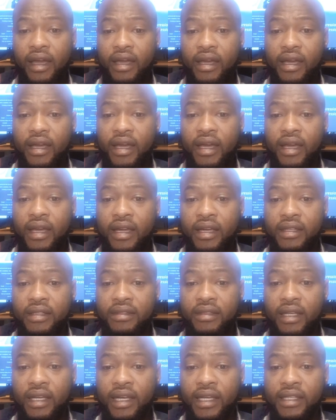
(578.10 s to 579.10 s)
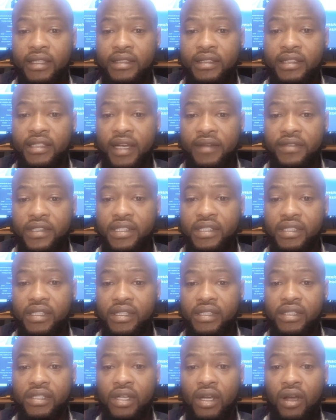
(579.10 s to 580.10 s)
air
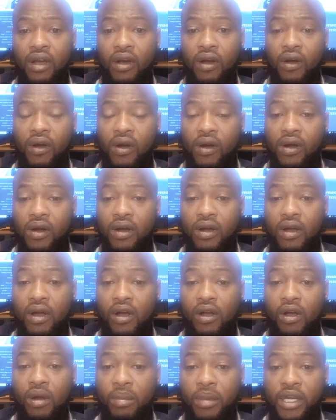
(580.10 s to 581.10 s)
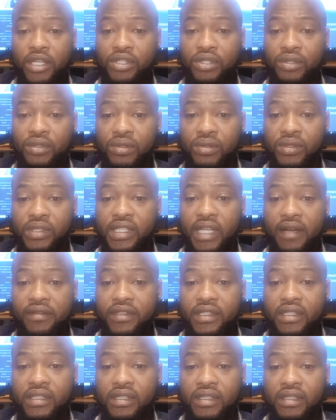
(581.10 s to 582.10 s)
services, or commercial
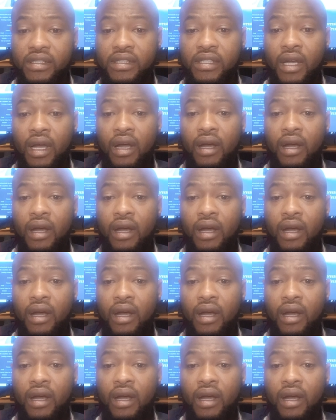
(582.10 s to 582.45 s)
services,